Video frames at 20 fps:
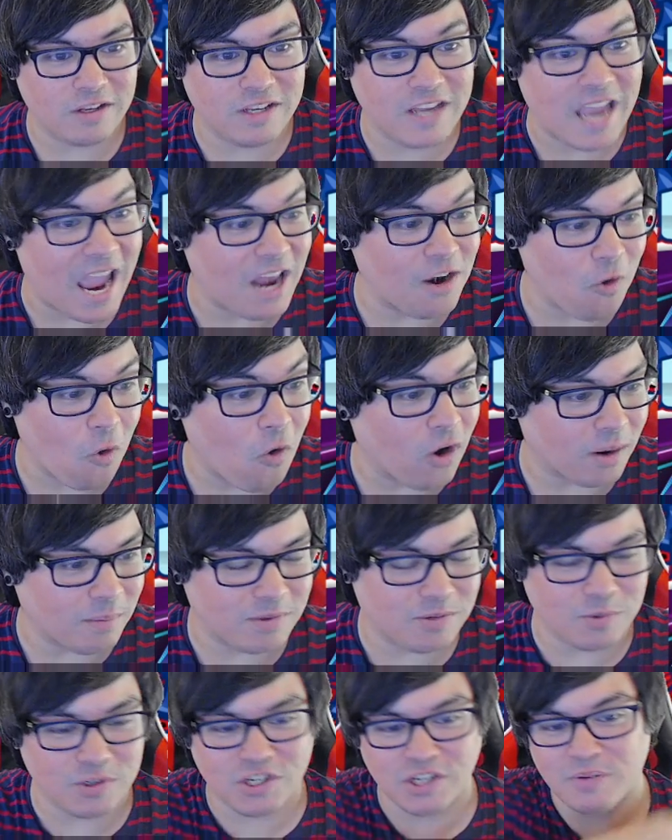10
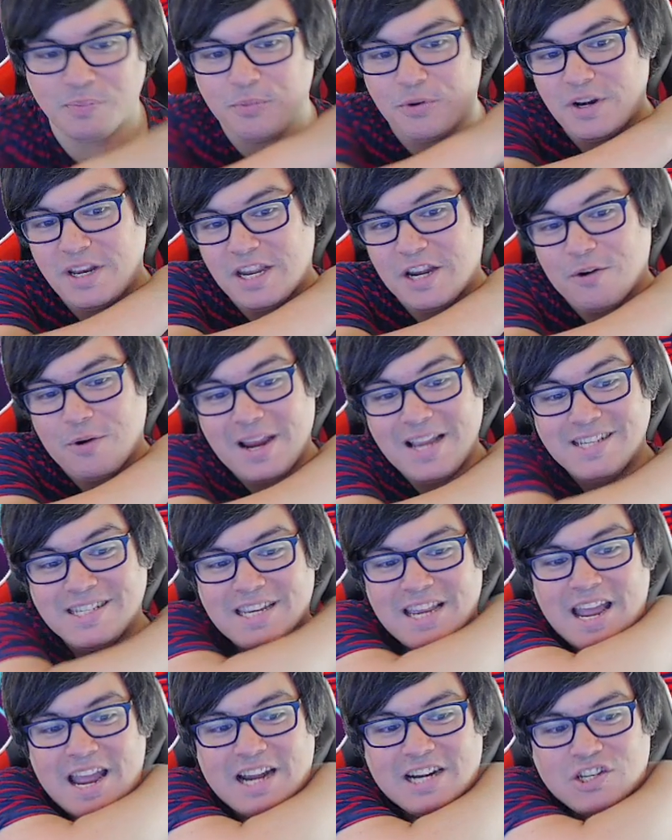orbs which is pretty
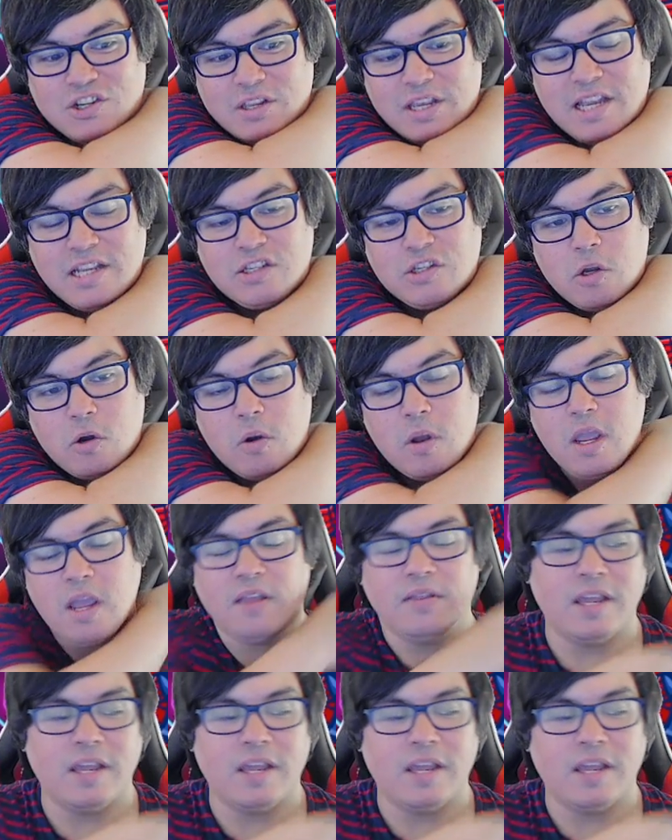crazy actually and so